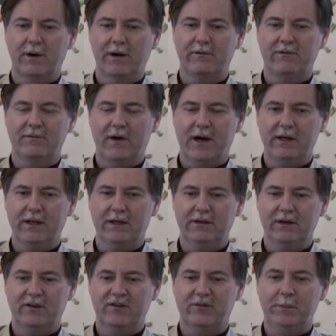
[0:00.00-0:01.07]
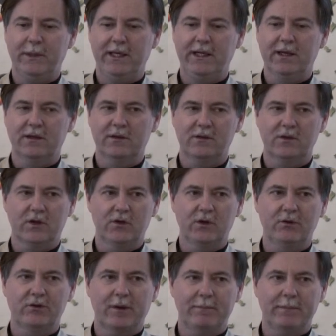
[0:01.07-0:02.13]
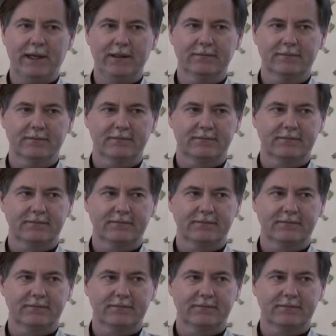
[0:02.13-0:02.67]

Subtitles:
might find it expedient to do something,